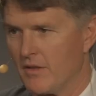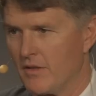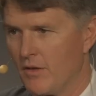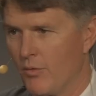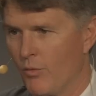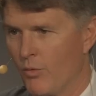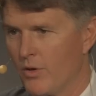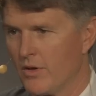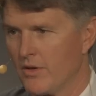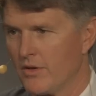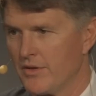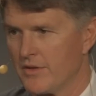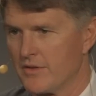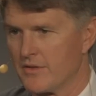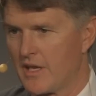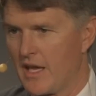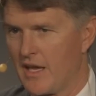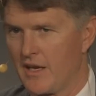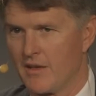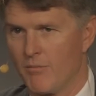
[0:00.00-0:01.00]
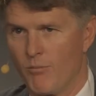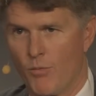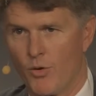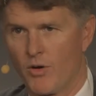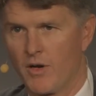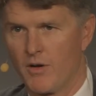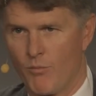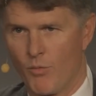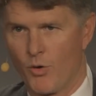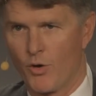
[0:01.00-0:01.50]
the world is getting
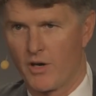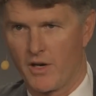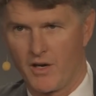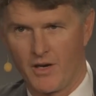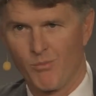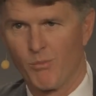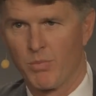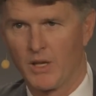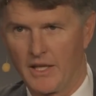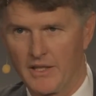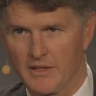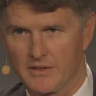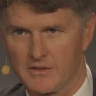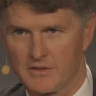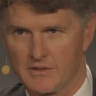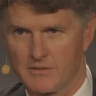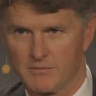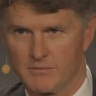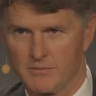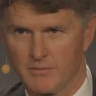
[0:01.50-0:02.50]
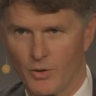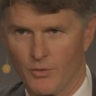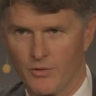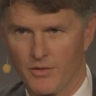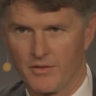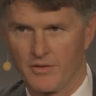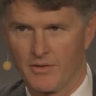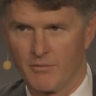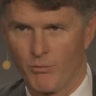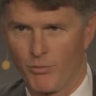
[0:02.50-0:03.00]
more and more complex,
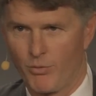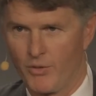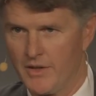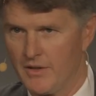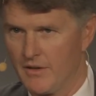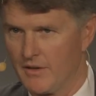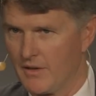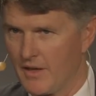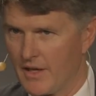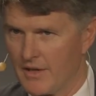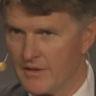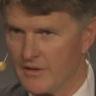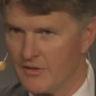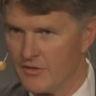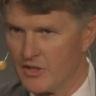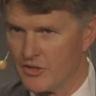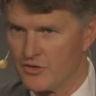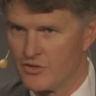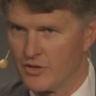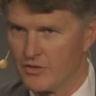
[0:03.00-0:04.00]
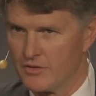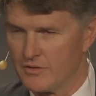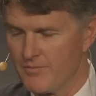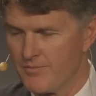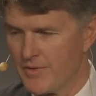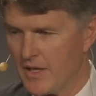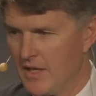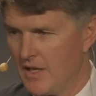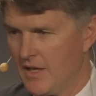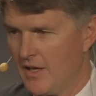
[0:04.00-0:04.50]
both in print and in digital.
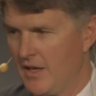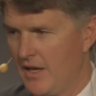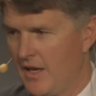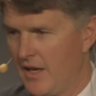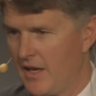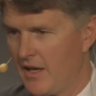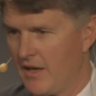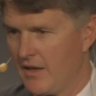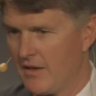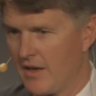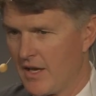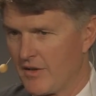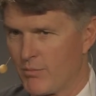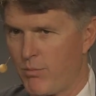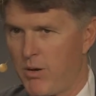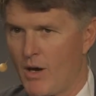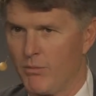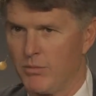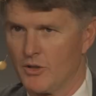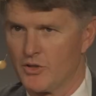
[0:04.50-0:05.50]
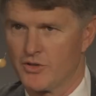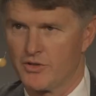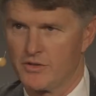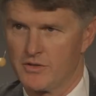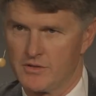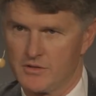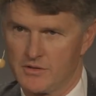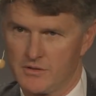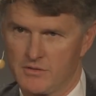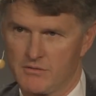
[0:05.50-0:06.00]
And as
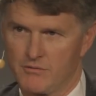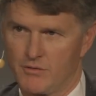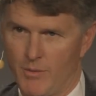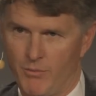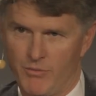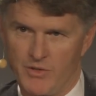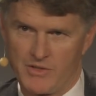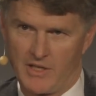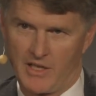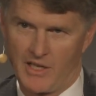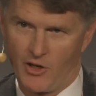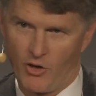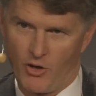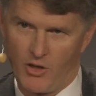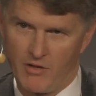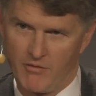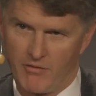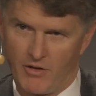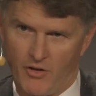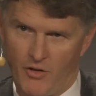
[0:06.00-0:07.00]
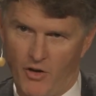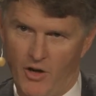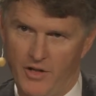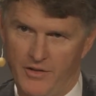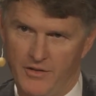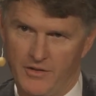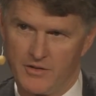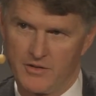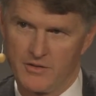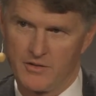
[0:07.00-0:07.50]
publishers representing all of our
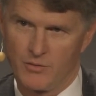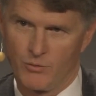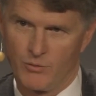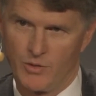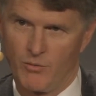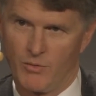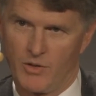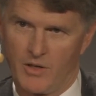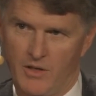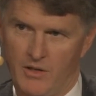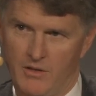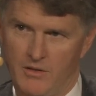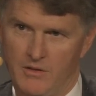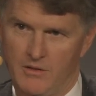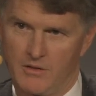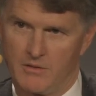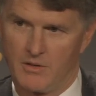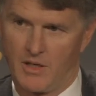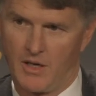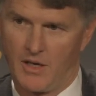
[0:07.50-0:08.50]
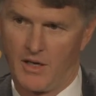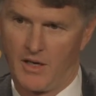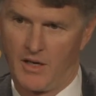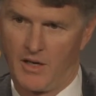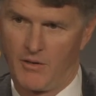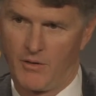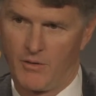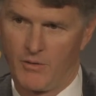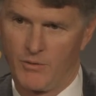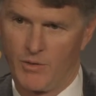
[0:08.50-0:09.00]
authors, we want to
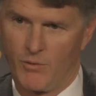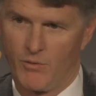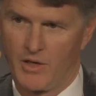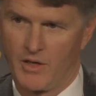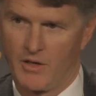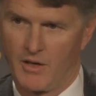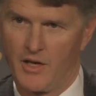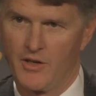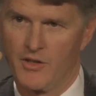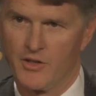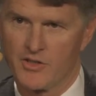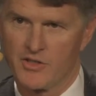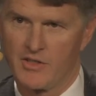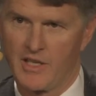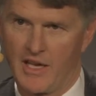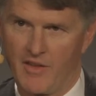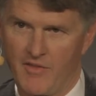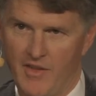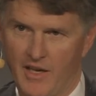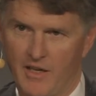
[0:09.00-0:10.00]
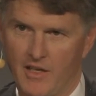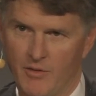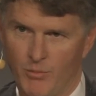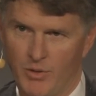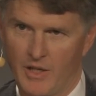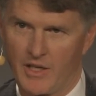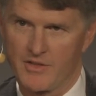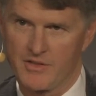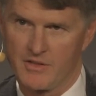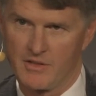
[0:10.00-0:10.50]
uh, we want to understand that
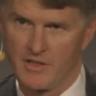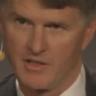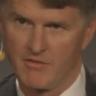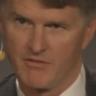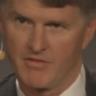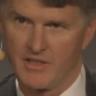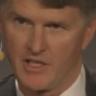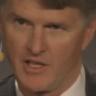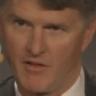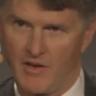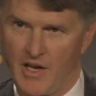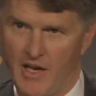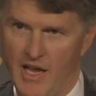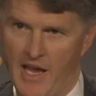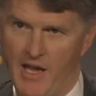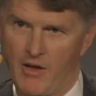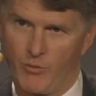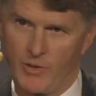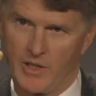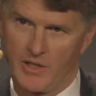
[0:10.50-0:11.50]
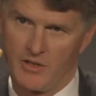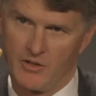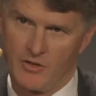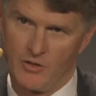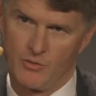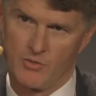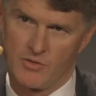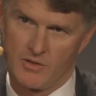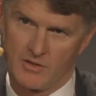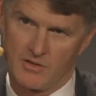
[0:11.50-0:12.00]
complexity and figure out how we can
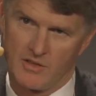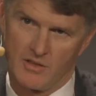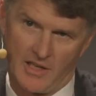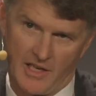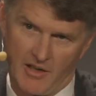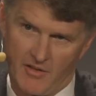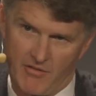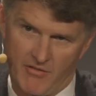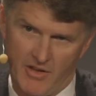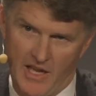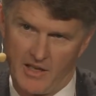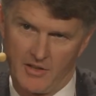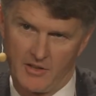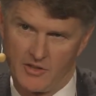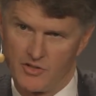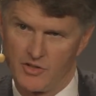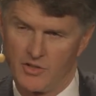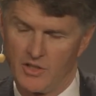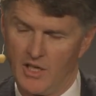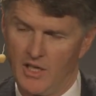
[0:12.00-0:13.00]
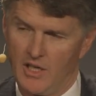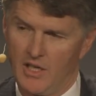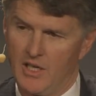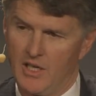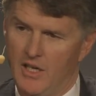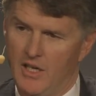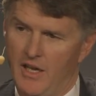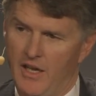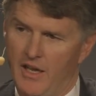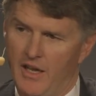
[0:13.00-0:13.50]
use it to their advantage.
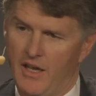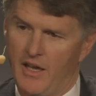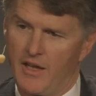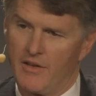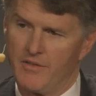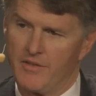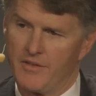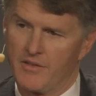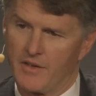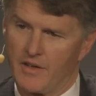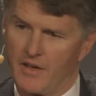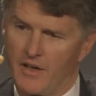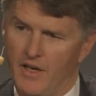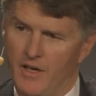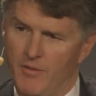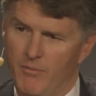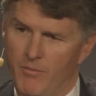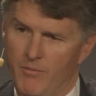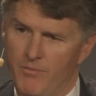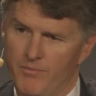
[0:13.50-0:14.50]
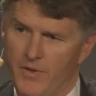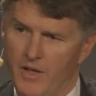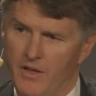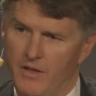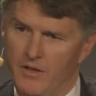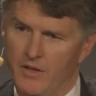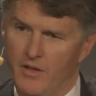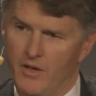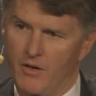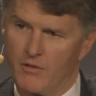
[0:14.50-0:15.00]
And um,
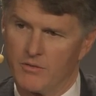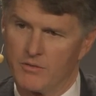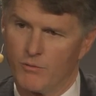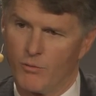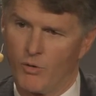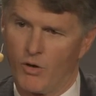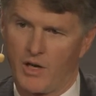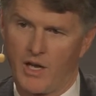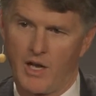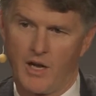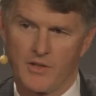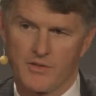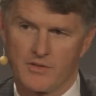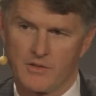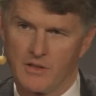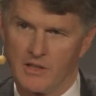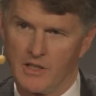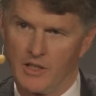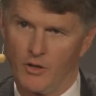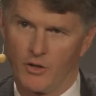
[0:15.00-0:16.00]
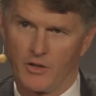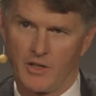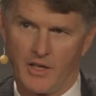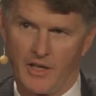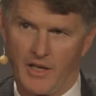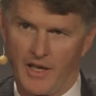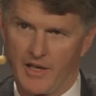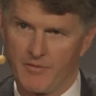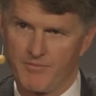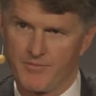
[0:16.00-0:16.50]
it, you know, we're constantly
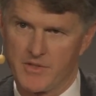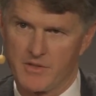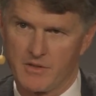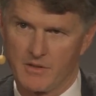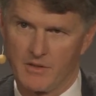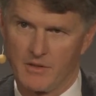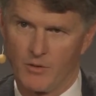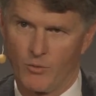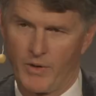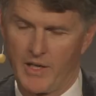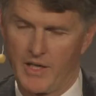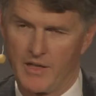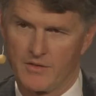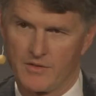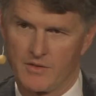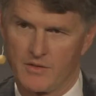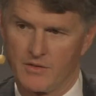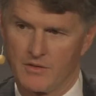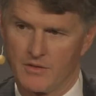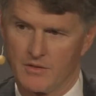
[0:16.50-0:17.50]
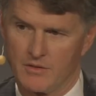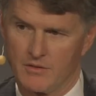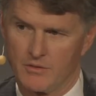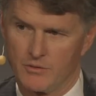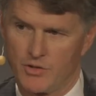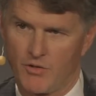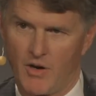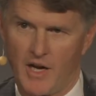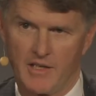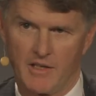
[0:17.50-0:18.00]
looking at uh, ways to
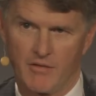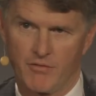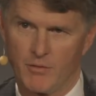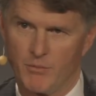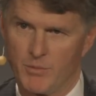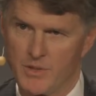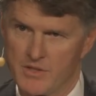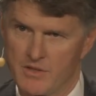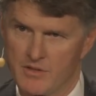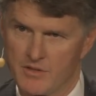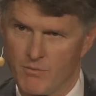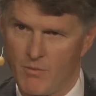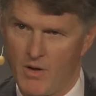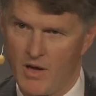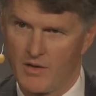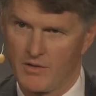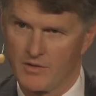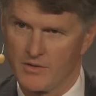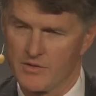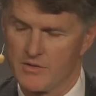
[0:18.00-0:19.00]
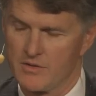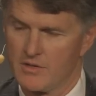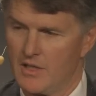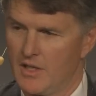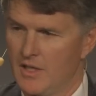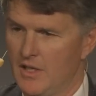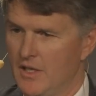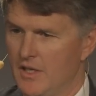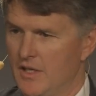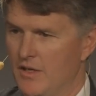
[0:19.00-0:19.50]
try different business models.
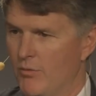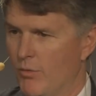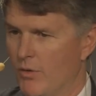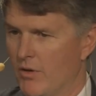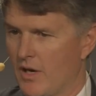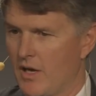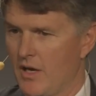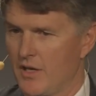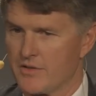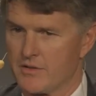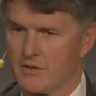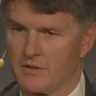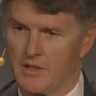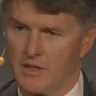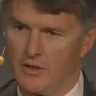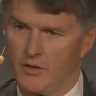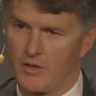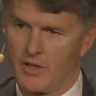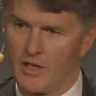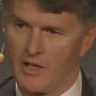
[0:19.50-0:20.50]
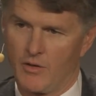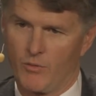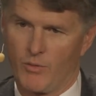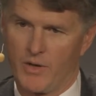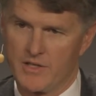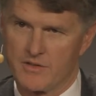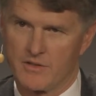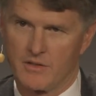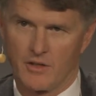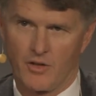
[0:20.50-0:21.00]
We're constantly looking at
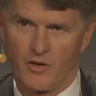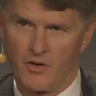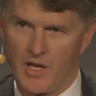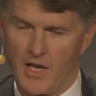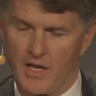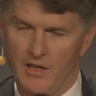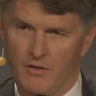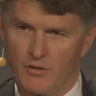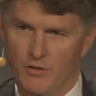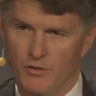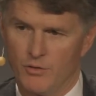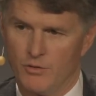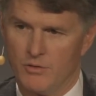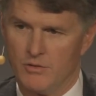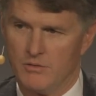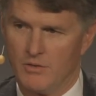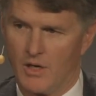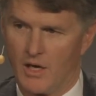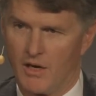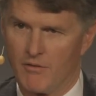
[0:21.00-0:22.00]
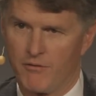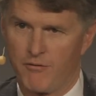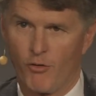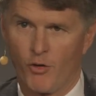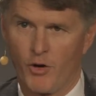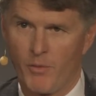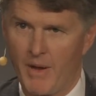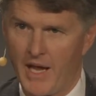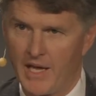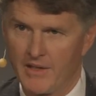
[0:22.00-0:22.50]
ways to create new uh,
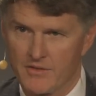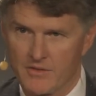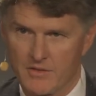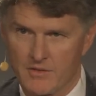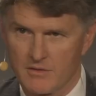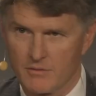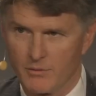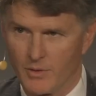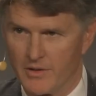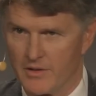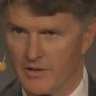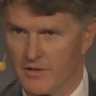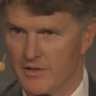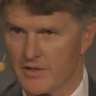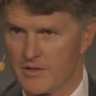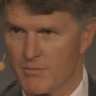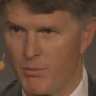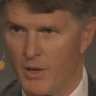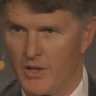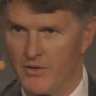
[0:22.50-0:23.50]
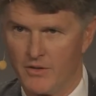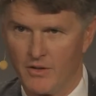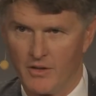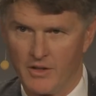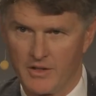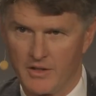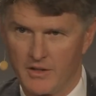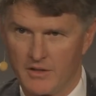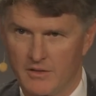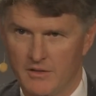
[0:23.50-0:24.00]
formats, whether it's
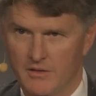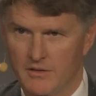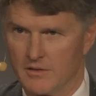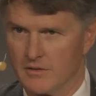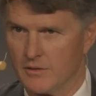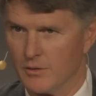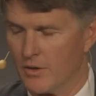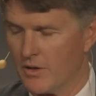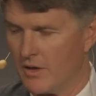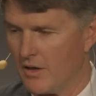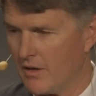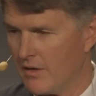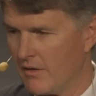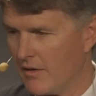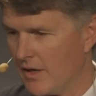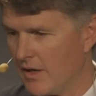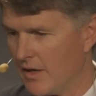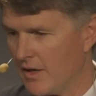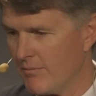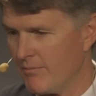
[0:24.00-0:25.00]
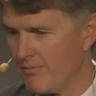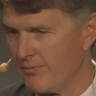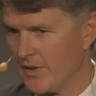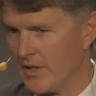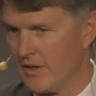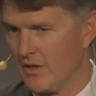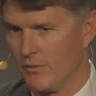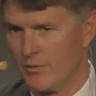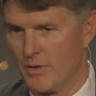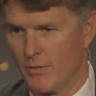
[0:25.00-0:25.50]
bundling or um,
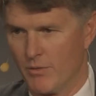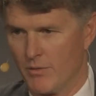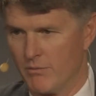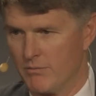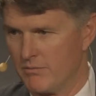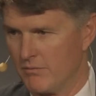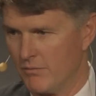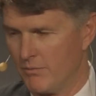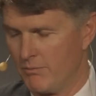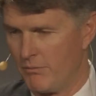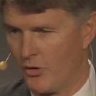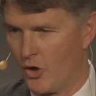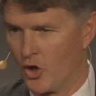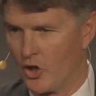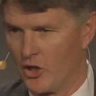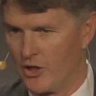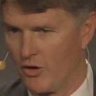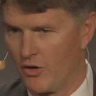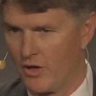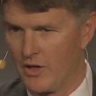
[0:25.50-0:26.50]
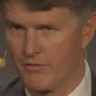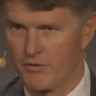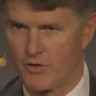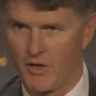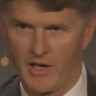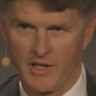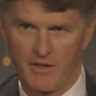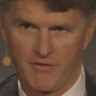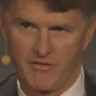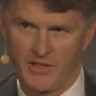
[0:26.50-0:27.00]
you know, we were early on
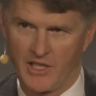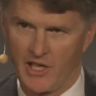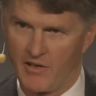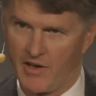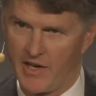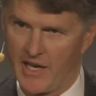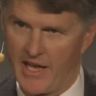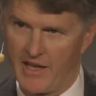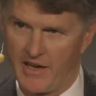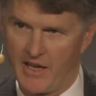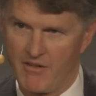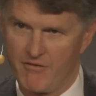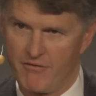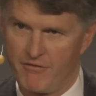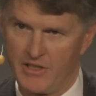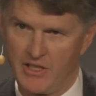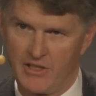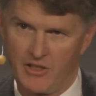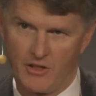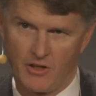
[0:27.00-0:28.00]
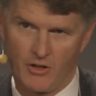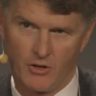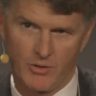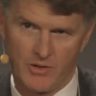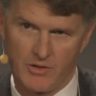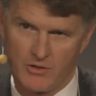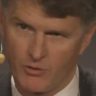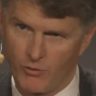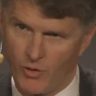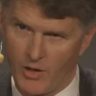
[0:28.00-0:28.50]
trying to figure out how to have video
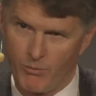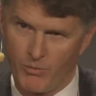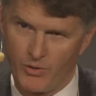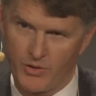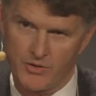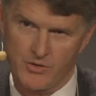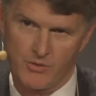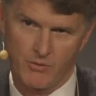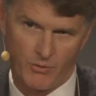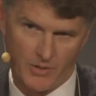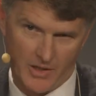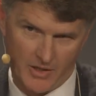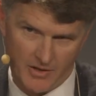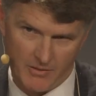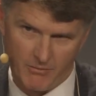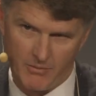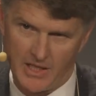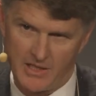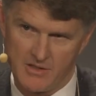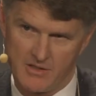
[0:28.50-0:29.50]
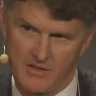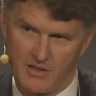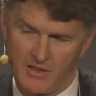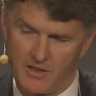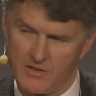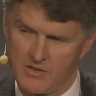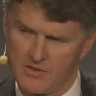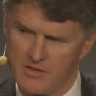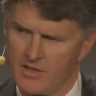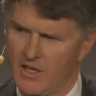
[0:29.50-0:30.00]
into our books where it made
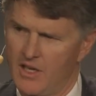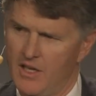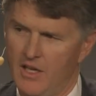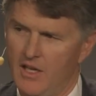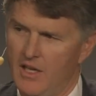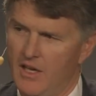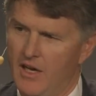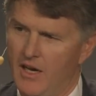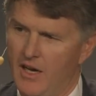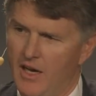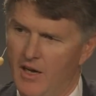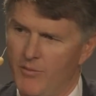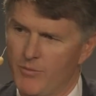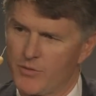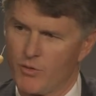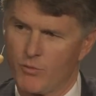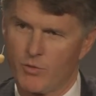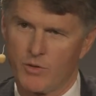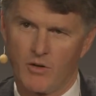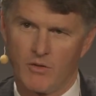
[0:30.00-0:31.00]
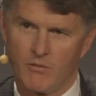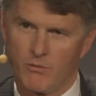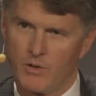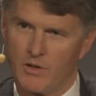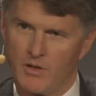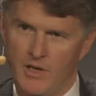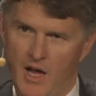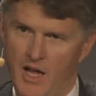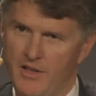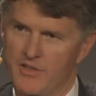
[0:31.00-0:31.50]
sense. Um, so we're
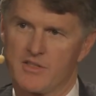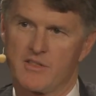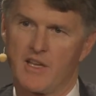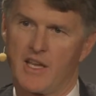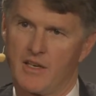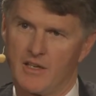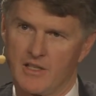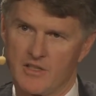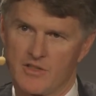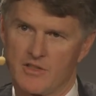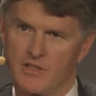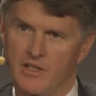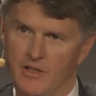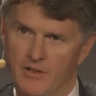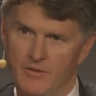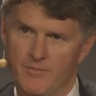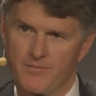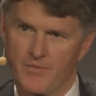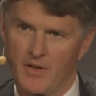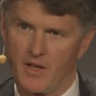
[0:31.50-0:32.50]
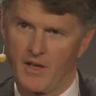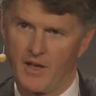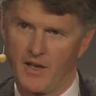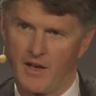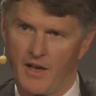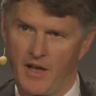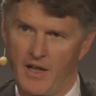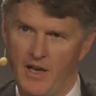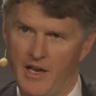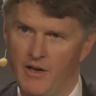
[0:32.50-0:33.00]
we're not standing still,
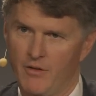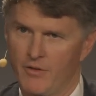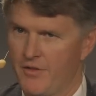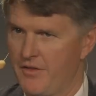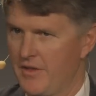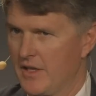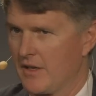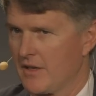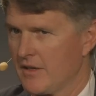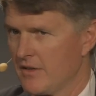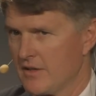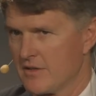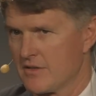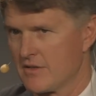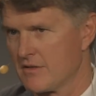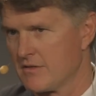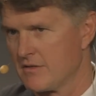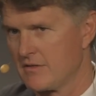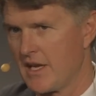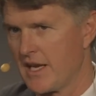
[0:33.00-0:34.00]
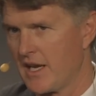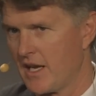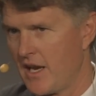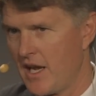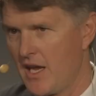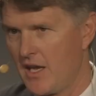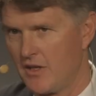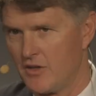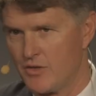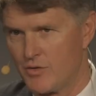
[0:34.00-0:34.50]
and and I don't think in this day and
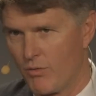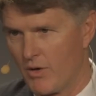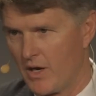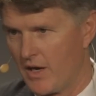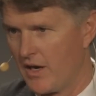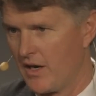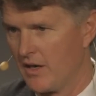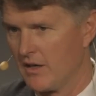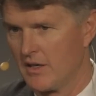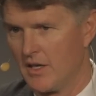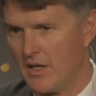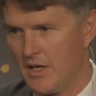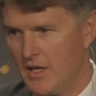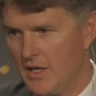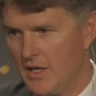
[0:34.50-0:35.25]
age where